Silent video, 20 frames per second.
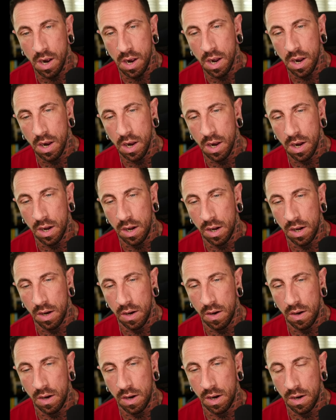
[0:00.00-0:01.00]

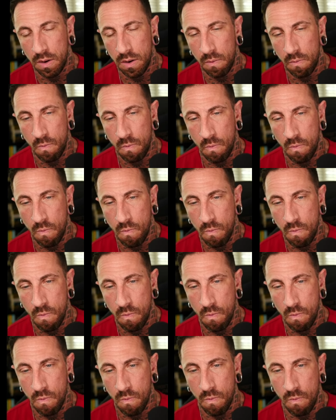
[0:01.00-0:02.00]
And he kept us there
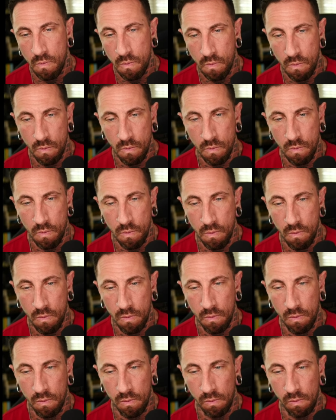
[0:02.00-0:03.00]
for an
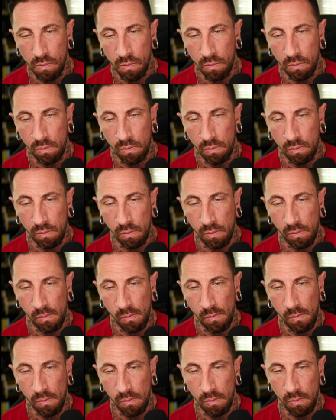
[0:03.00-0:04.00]
hour. He
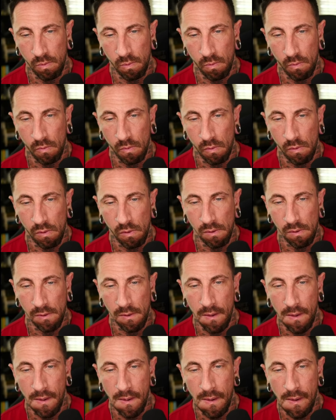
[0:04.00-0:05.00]
wanted to see in the trunk,
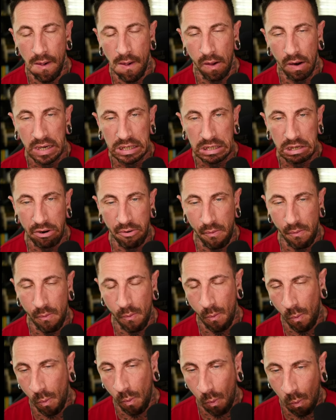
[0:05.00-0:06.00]
but we wouldn't let him in
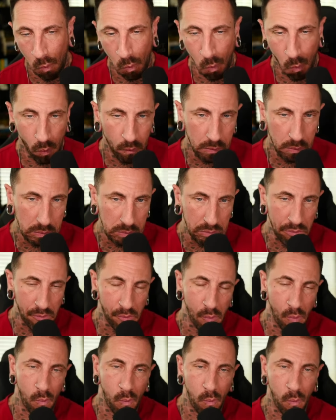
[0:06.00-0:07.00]
there,
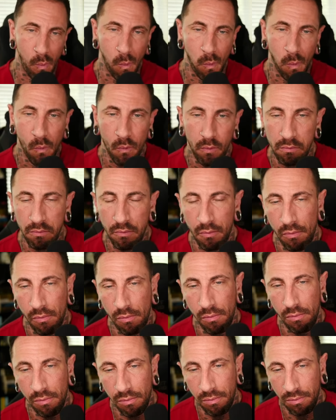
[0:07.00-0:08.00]
mainly
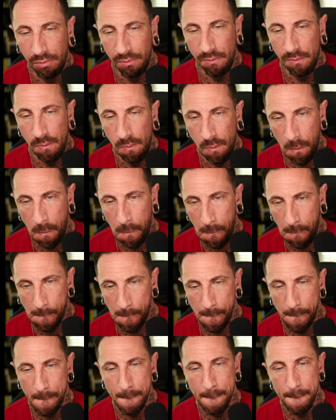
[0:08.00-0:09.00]
because that was where
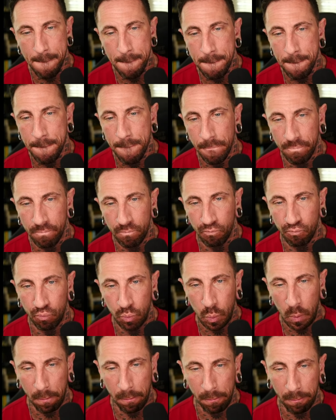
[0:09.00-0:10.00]
the gun was that
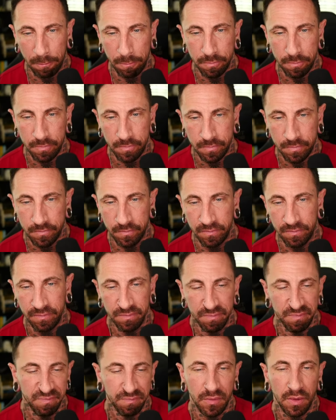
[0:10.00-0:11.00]
Bob had taken out in the
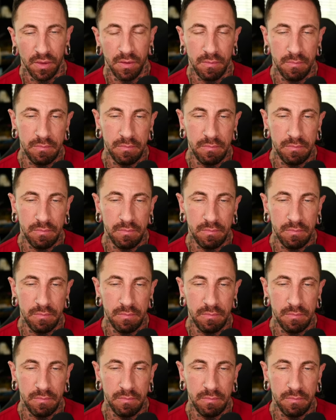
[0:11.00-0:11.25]
desert.